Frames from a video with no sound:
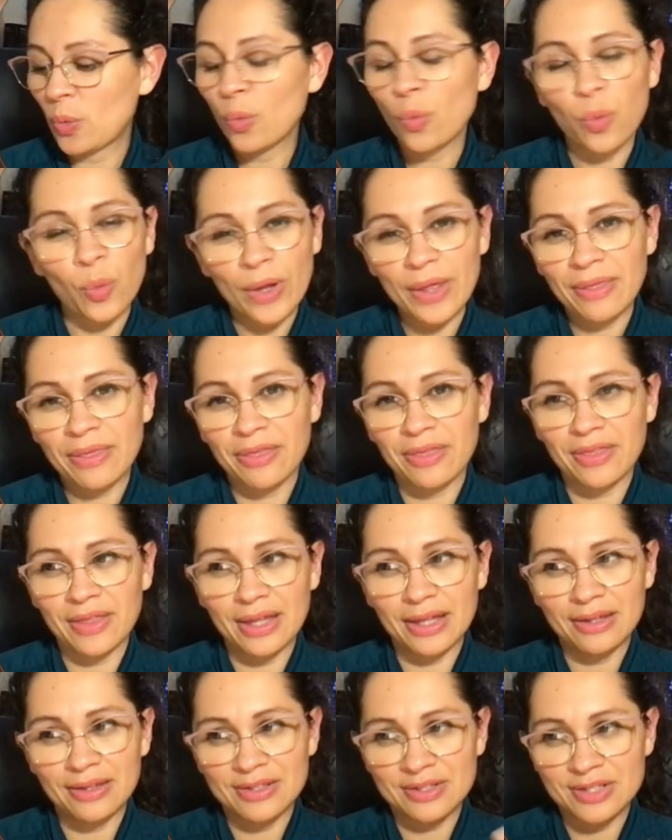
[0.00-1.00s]
with
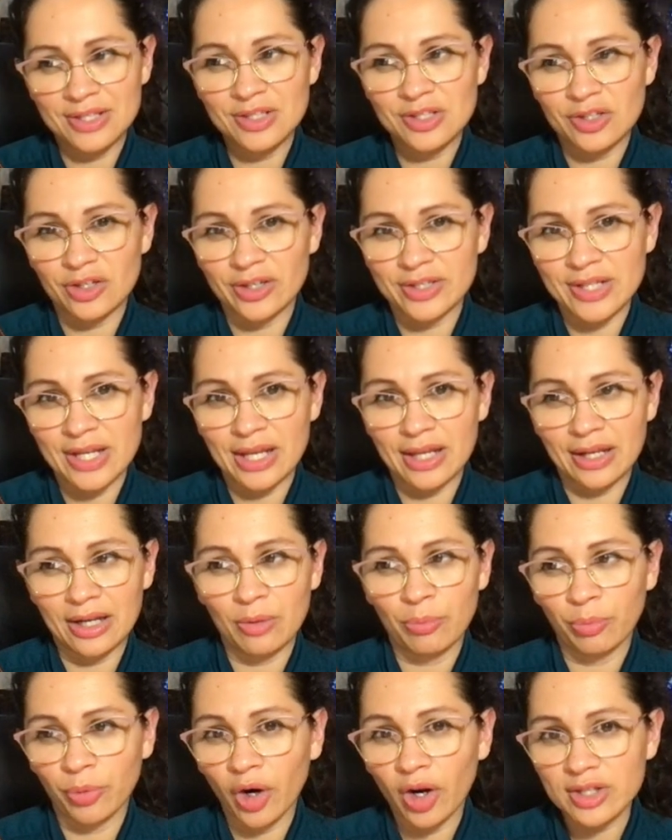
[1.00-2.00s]
the Seestar taken
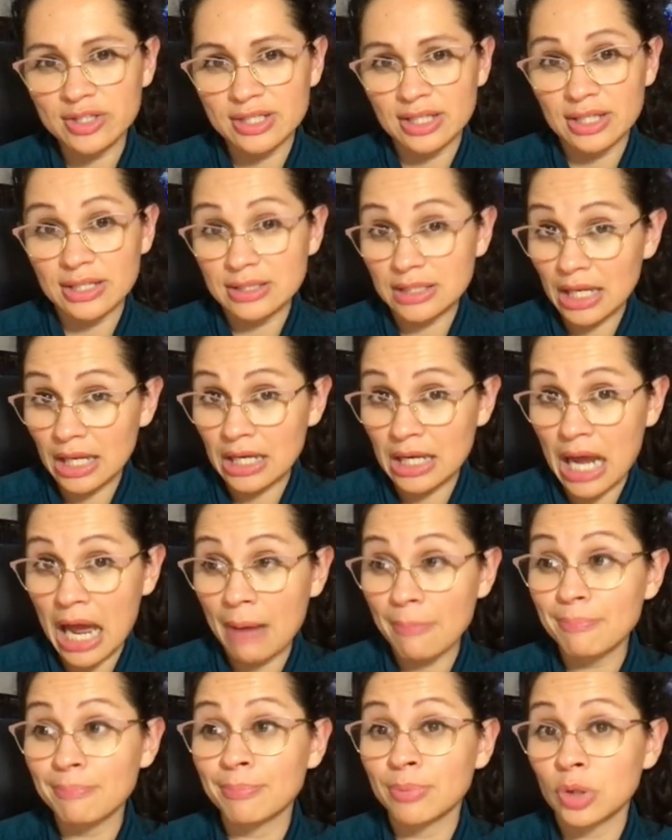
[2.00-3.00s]
and processed, and
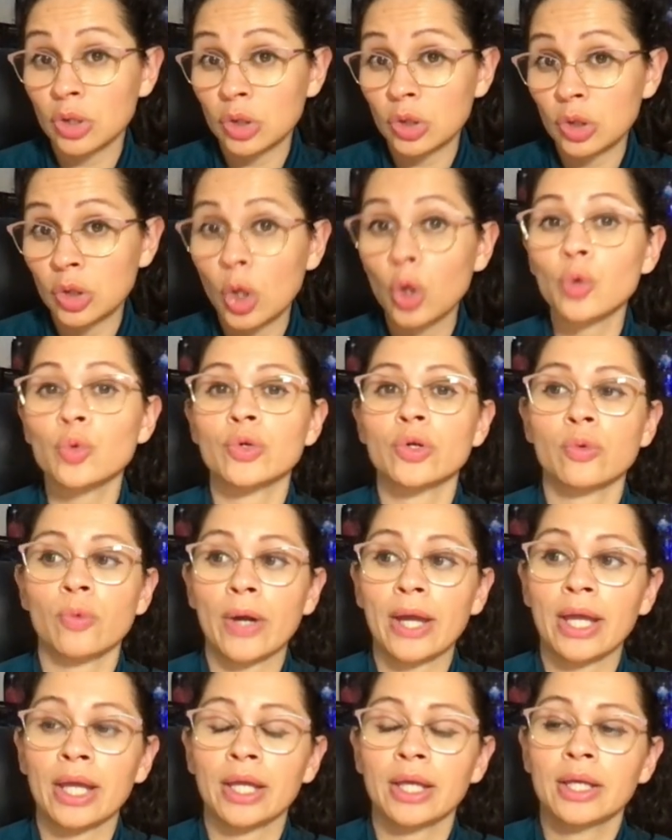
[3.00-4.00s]
I'm blown
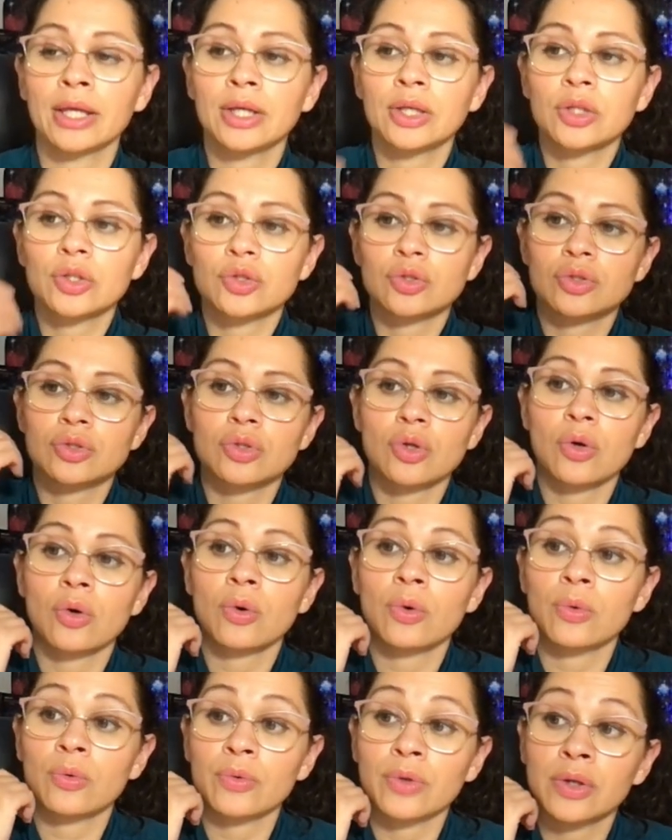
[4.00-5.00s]
away.
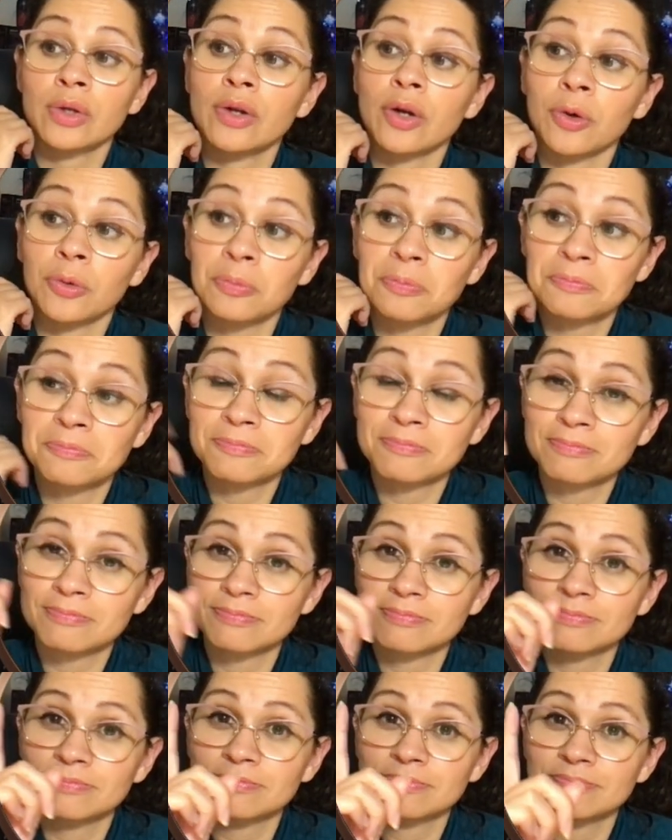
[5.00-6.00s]
So, you know,
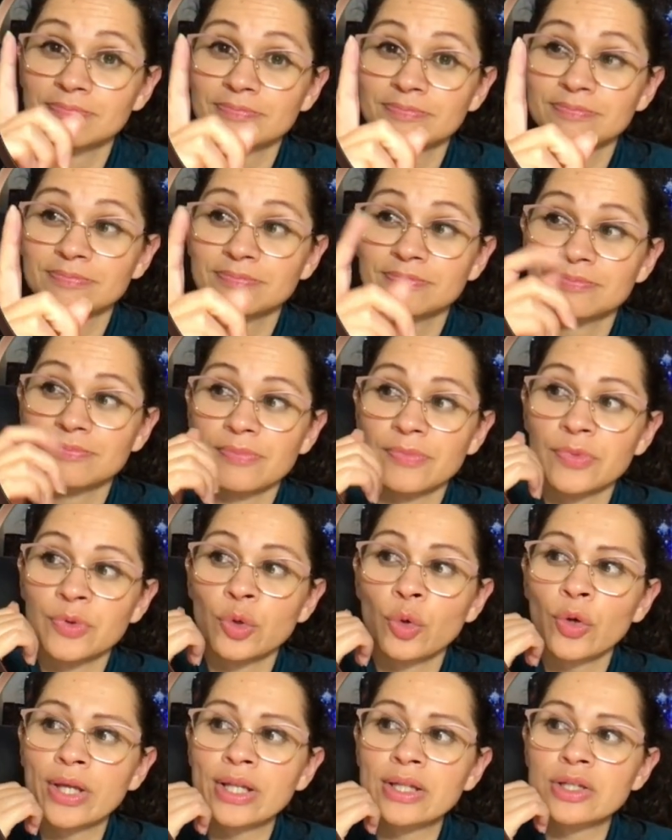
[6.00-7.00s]

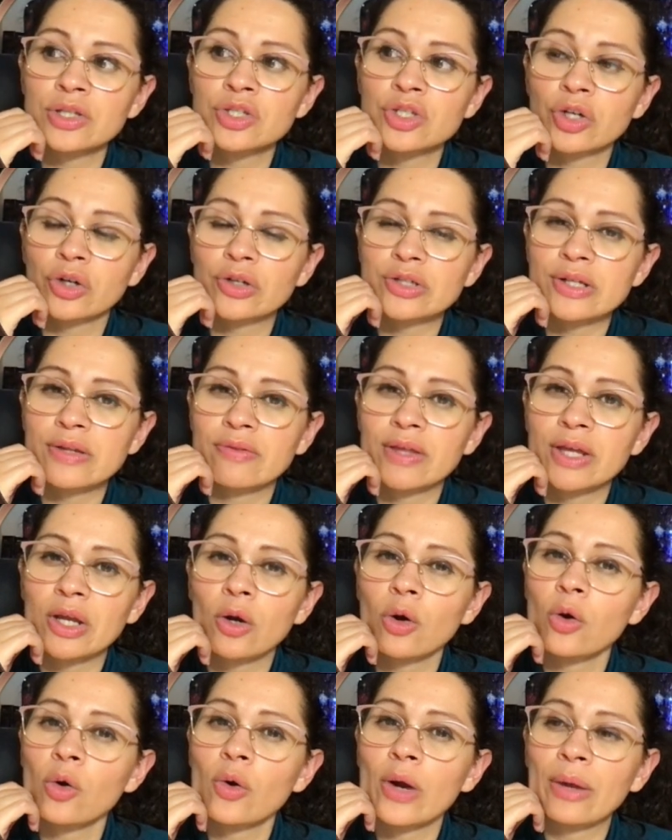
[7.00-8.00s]
don't get discouraged and
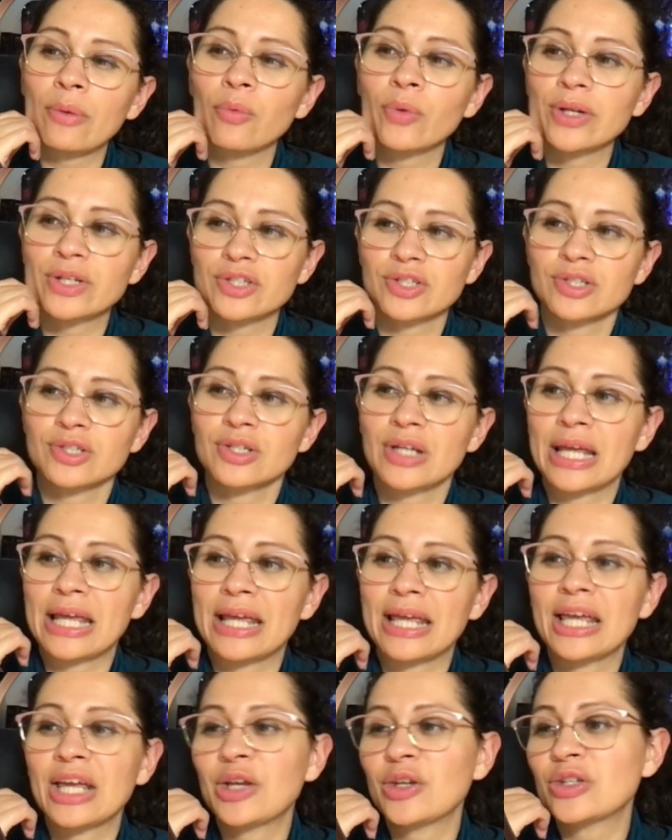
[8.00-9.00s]
think, oh, I wish
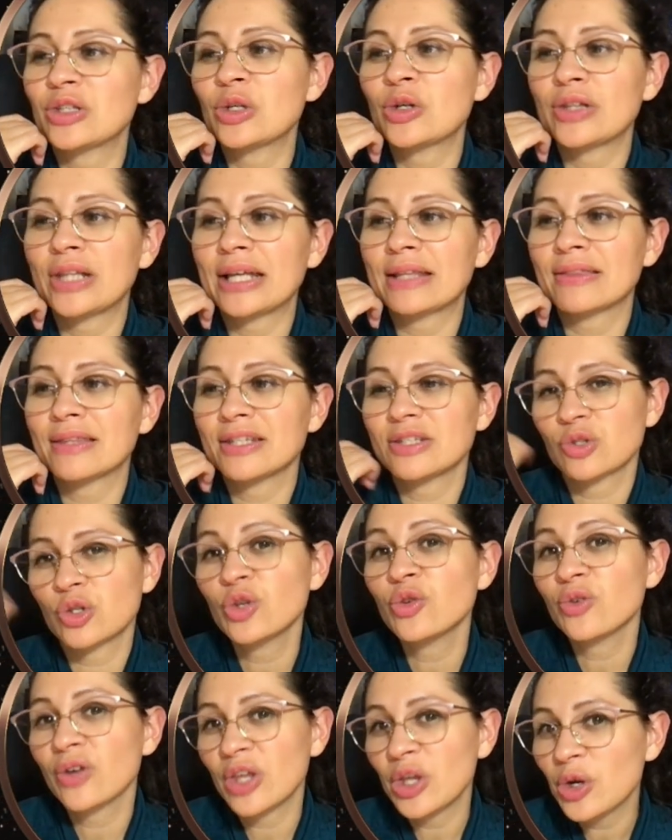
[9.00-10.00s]
it could look like
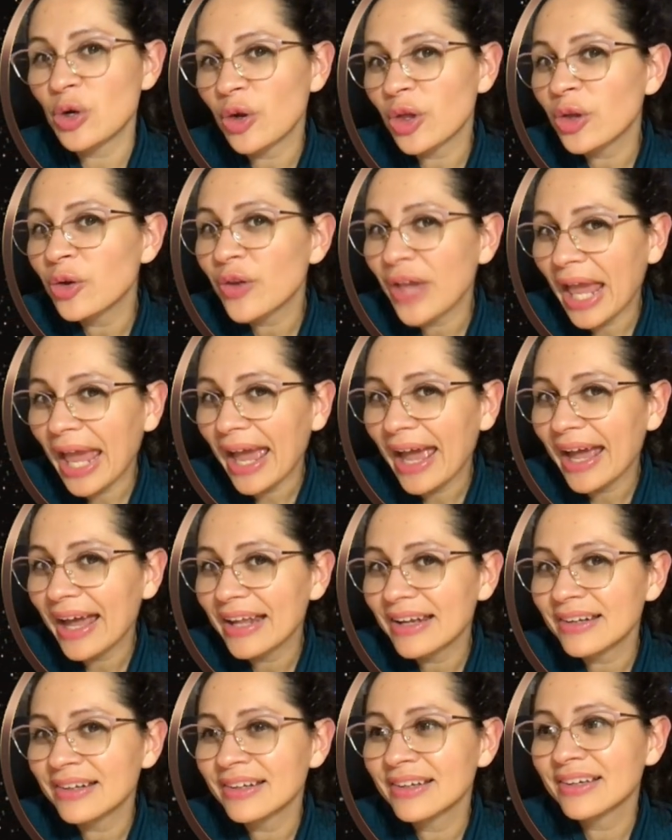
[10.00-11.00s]
this. You know, you
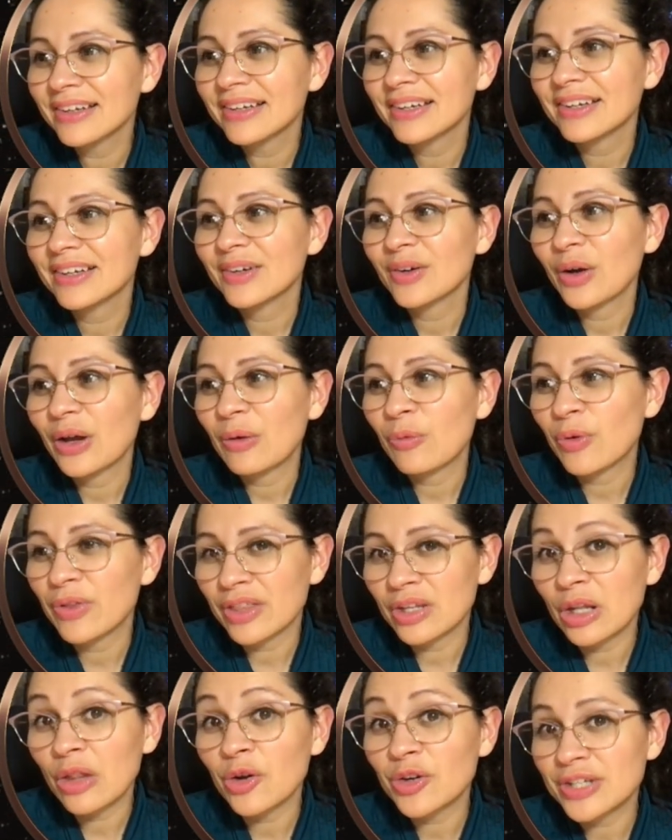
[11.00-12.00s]
can
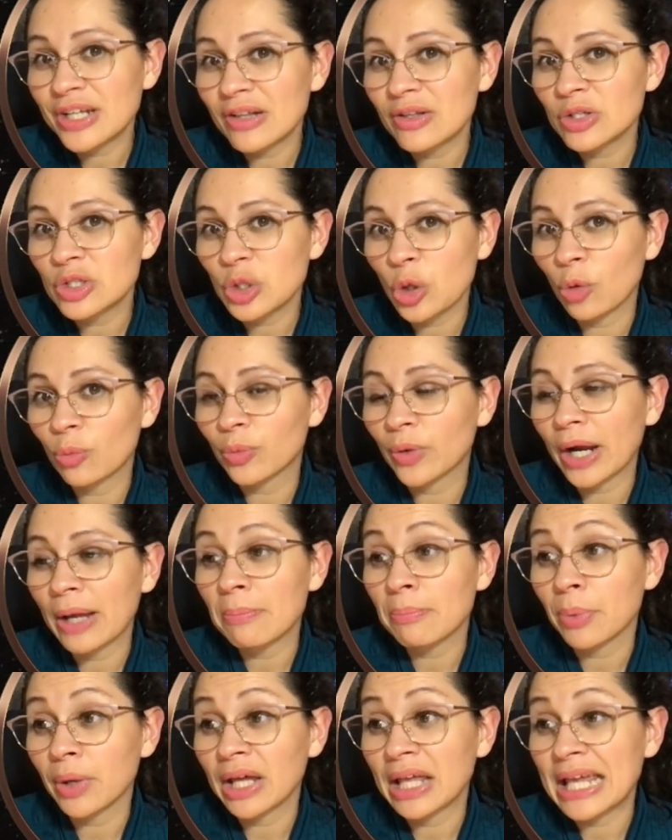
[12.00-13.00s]
with another telescope,
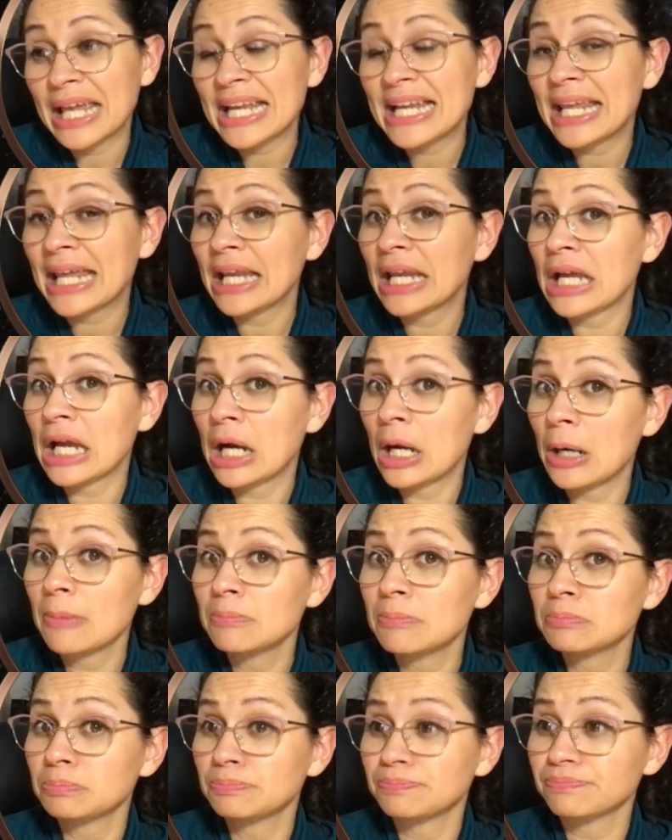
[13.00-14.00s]
right? But it can
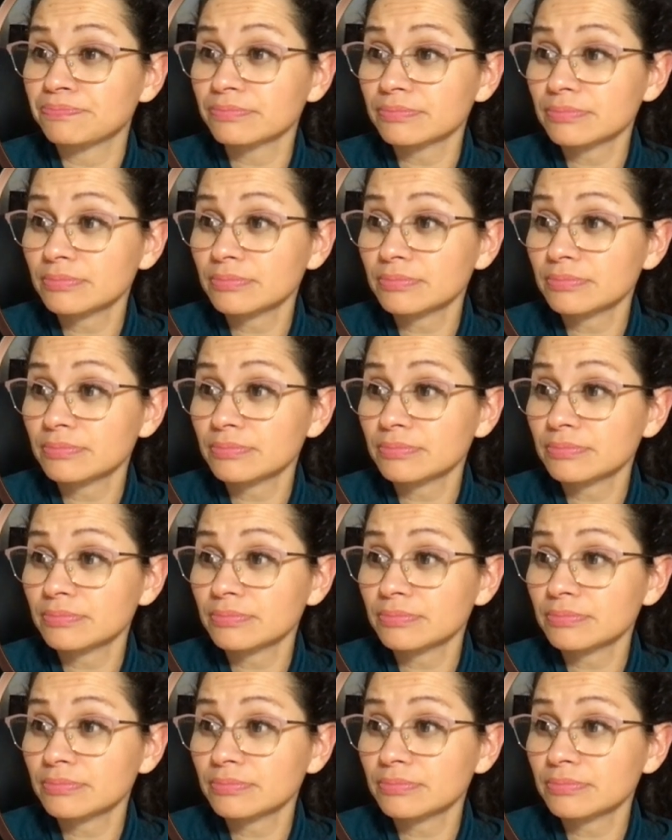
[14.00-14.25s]
come,